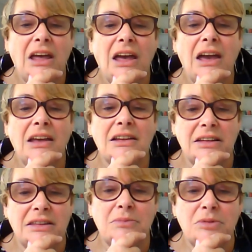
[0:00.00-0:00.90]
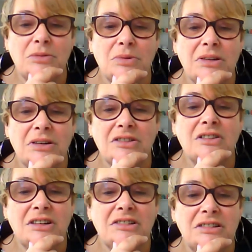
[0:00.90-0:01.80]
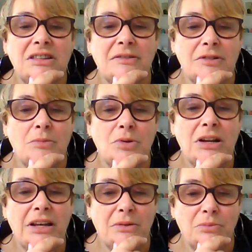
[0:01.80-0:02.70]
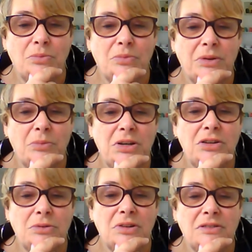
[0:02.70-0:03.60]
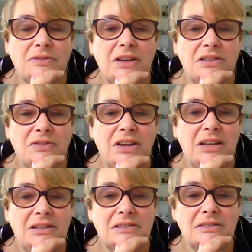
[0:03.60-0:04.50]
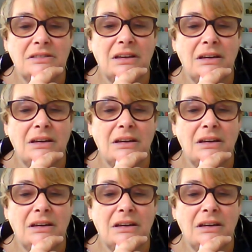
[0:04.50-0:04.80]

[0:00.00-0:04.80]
and let them deal with it, because like I said, they've got more clout than we do as fans.